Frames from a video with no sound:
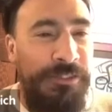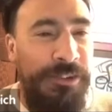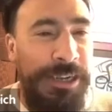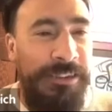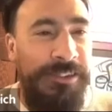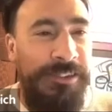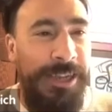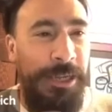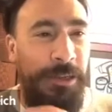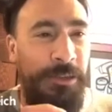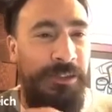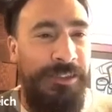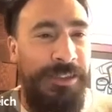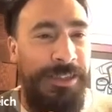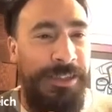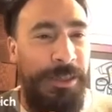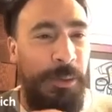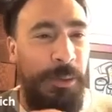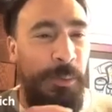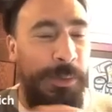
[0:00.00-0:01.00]
friend's
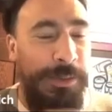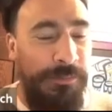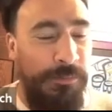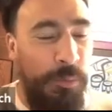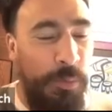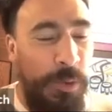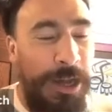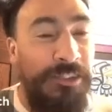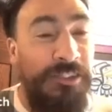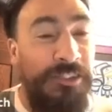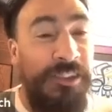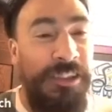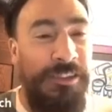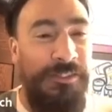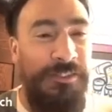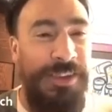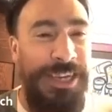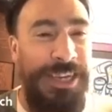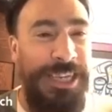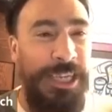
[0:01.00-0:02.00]
house, we've watched
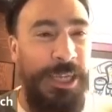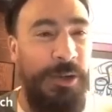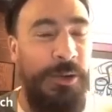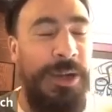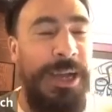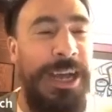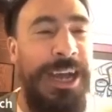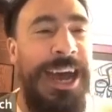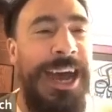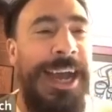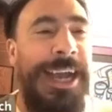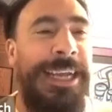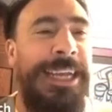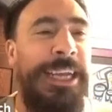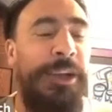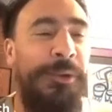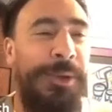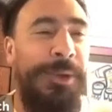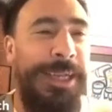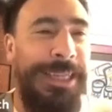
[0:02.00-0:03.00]
the video, I
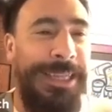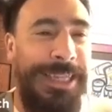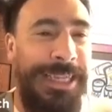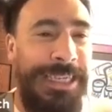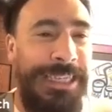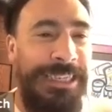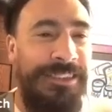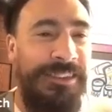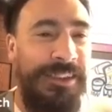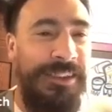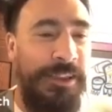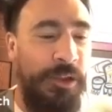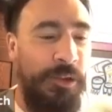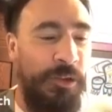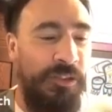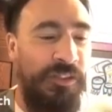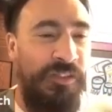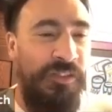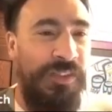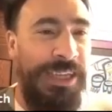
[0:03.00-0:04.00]
can relate to
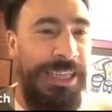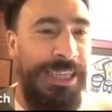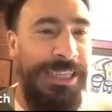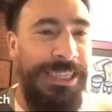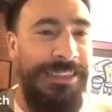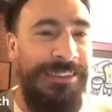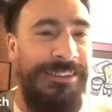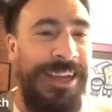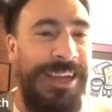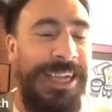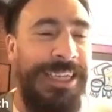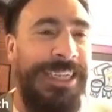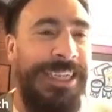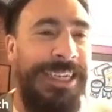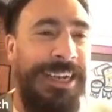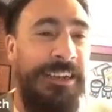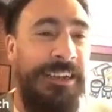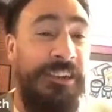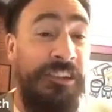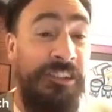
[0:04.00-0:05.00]
those feelings, I
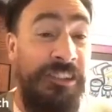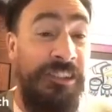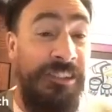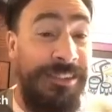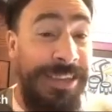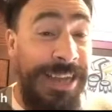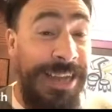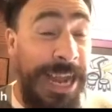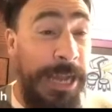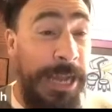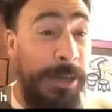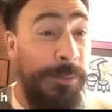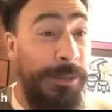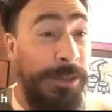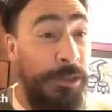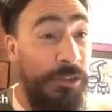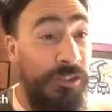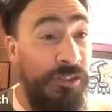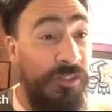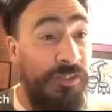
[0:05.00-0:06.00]
can understand
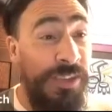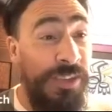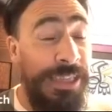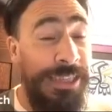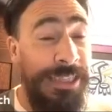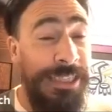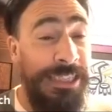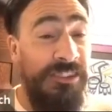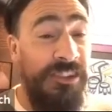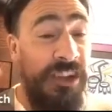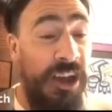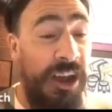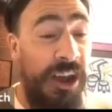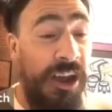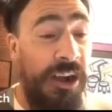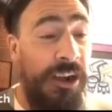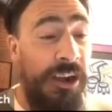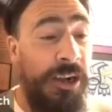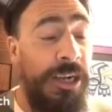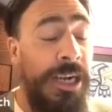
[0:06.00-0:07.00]
what those feelings
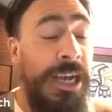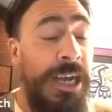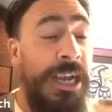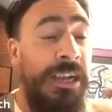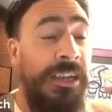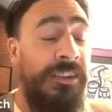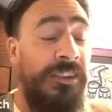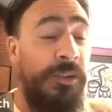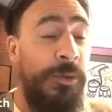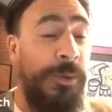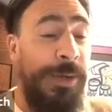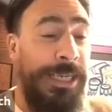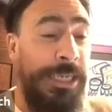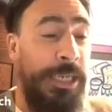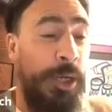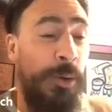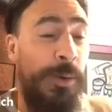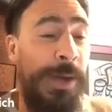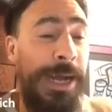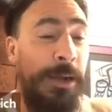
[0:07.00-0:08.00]
are, so I
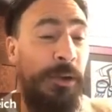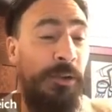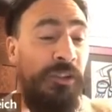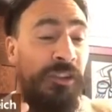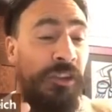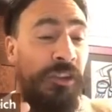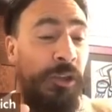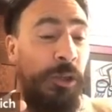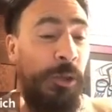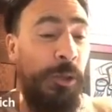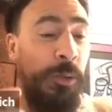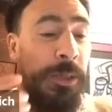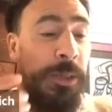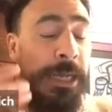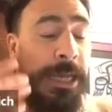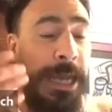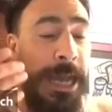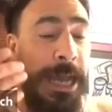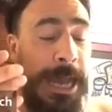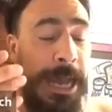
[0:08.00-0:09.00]
know how to
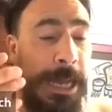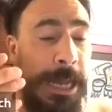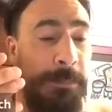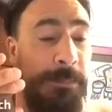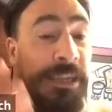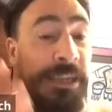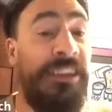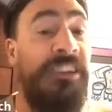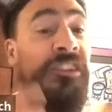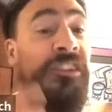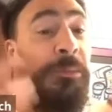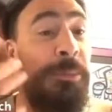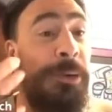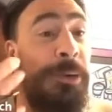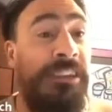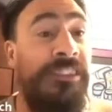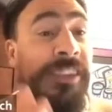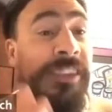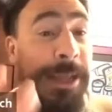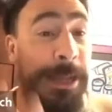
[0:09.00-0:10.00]
um,
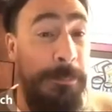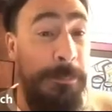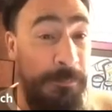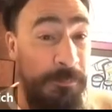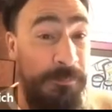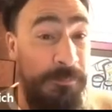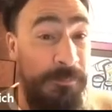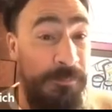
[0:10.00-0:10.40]
express them